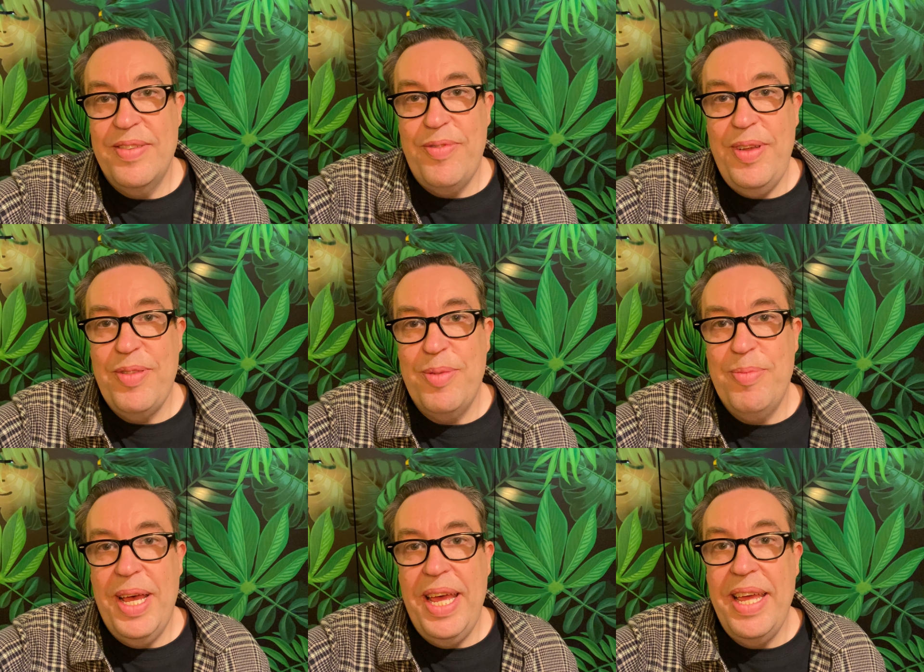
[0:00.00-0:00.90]
5th of
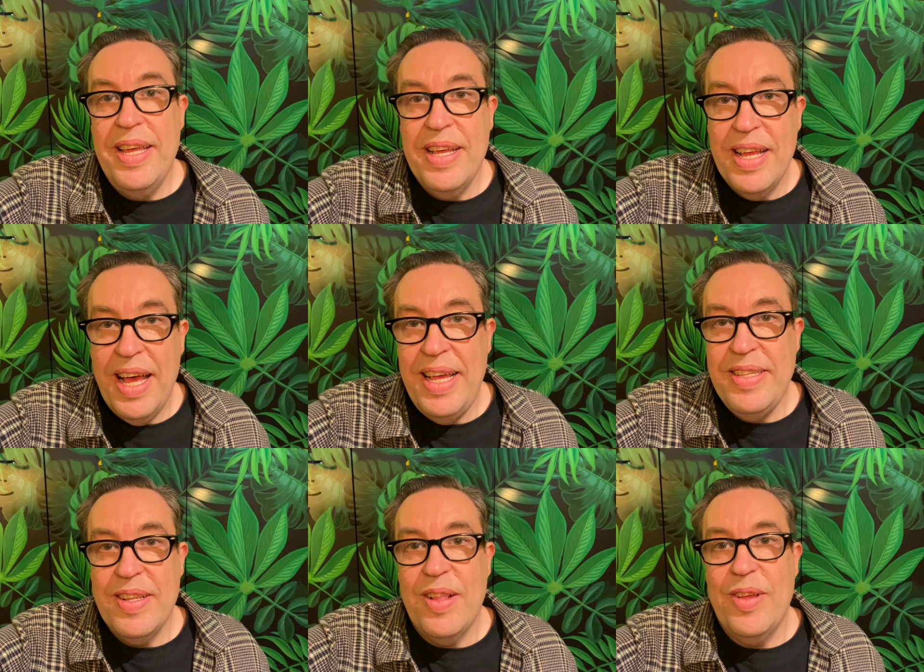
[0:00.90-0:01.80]
May,
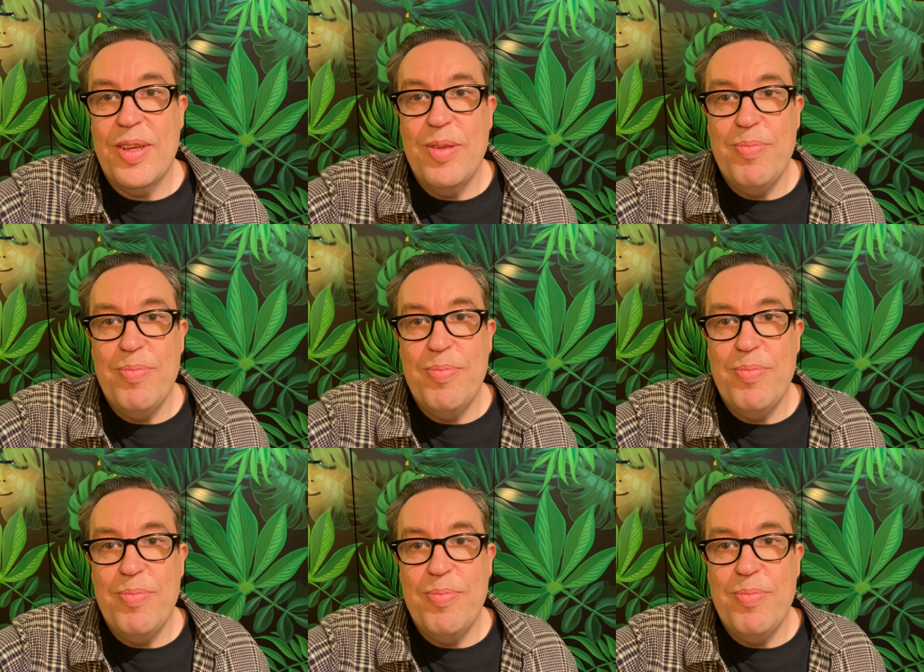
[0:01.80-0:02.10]
8 o'clock,